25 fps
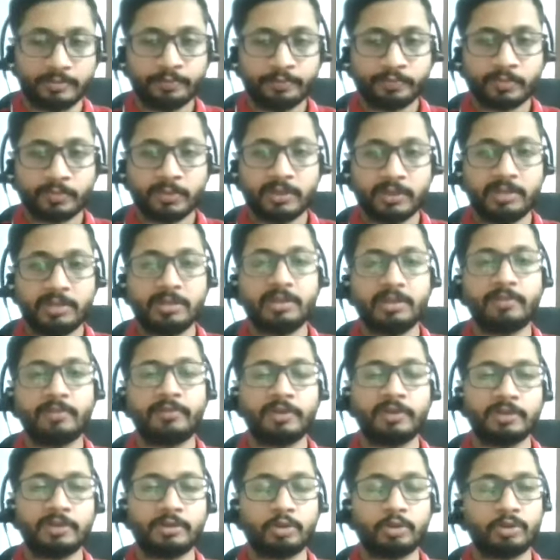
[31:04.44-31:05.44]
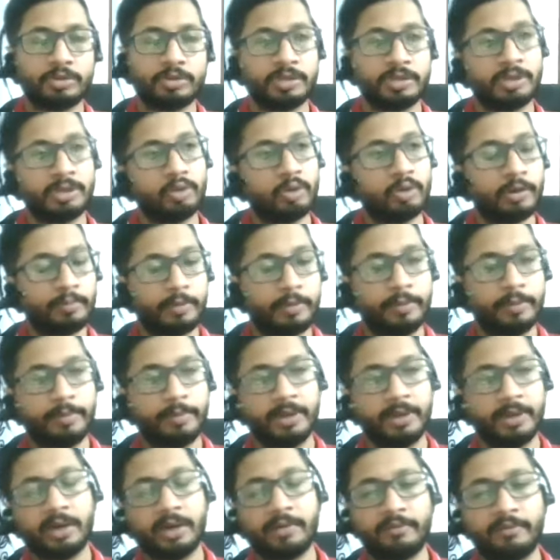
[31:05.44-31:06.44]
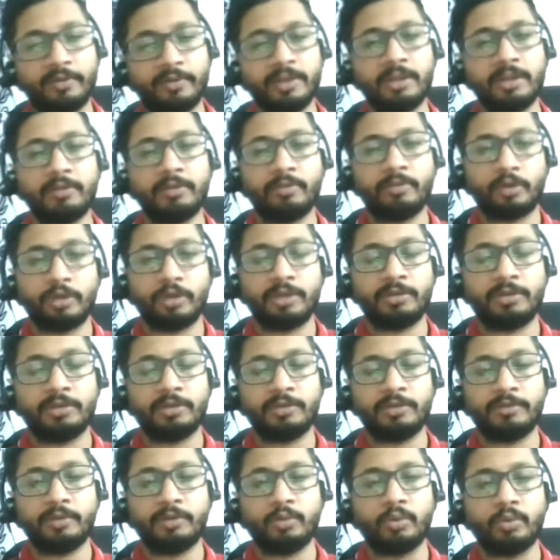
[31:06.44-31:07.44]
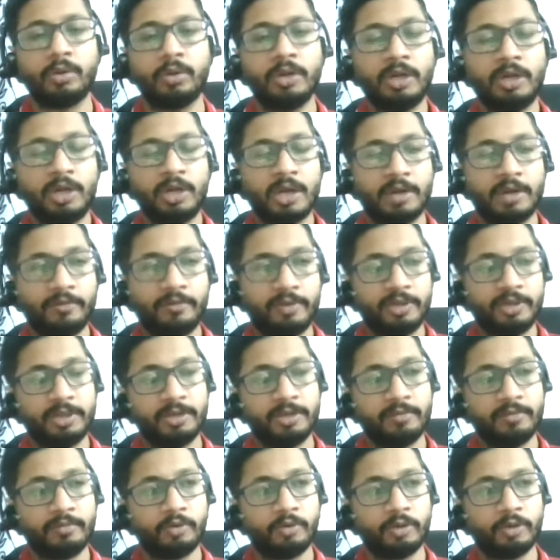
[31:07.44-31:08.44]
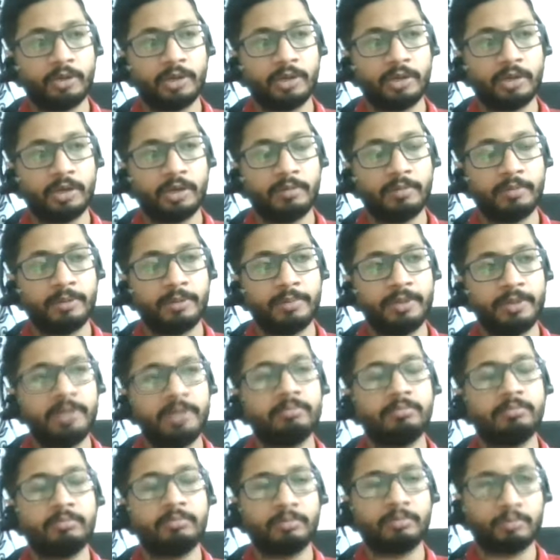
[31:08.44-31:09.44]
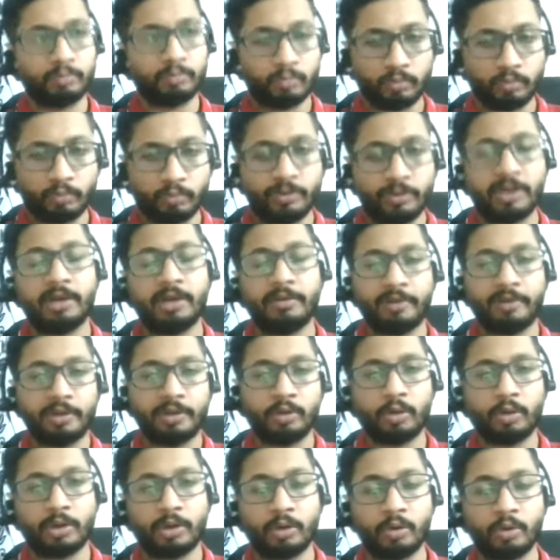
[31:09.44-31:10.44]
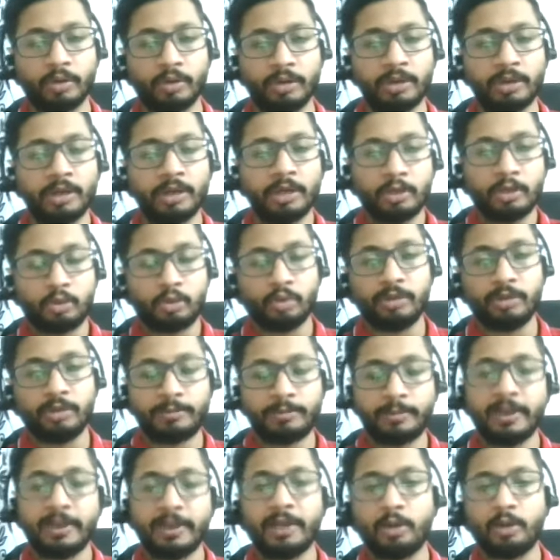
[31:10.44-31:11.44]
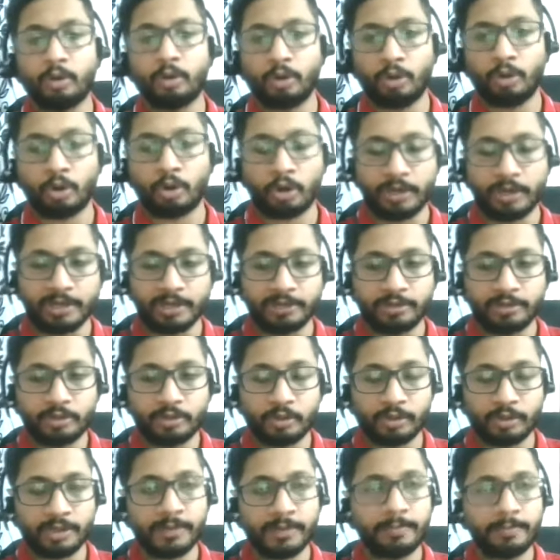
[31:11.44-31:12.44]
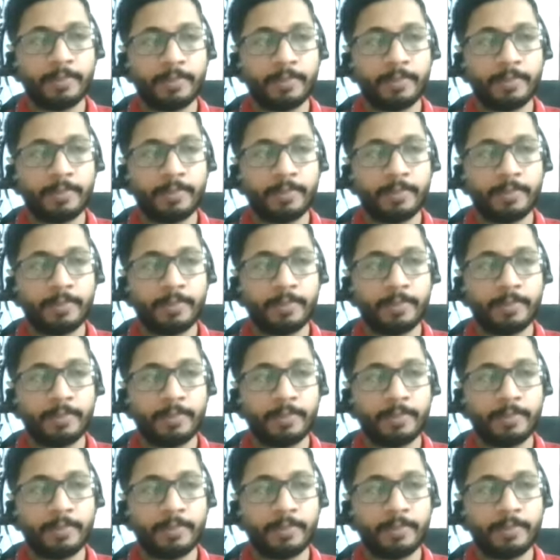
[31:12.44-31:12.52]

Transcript: This is the first question. You have prepared everything for the interview, everything for the maybe wherever you are going to display your knowledge. Okay.